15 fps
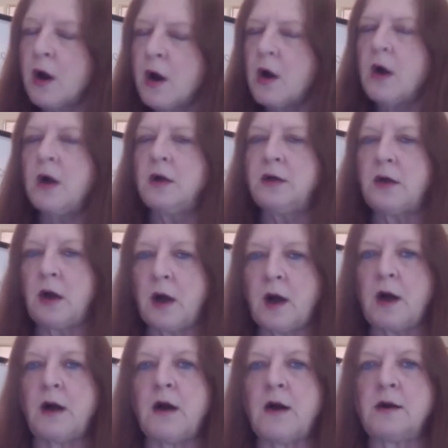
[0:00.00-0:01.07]
We
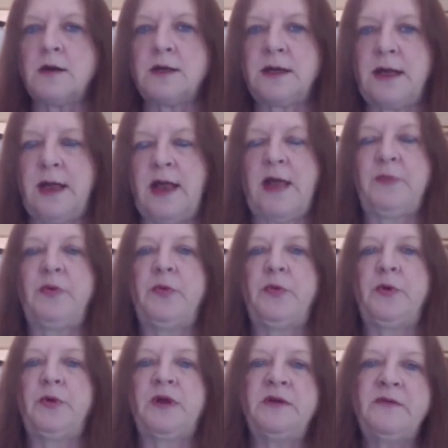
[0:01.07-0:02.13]
all are
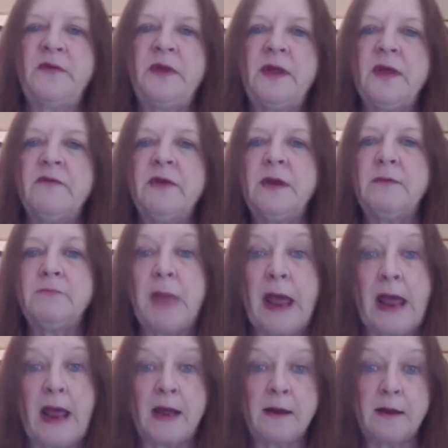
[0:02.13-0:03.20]
capable of
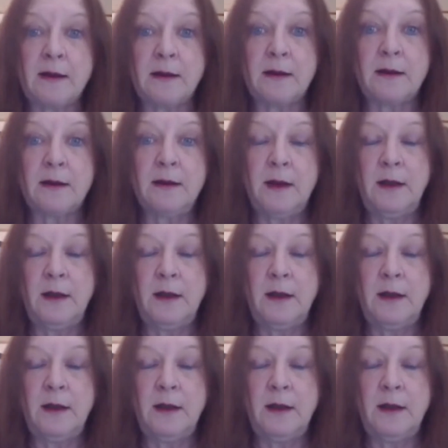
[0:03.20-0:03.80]
giving back,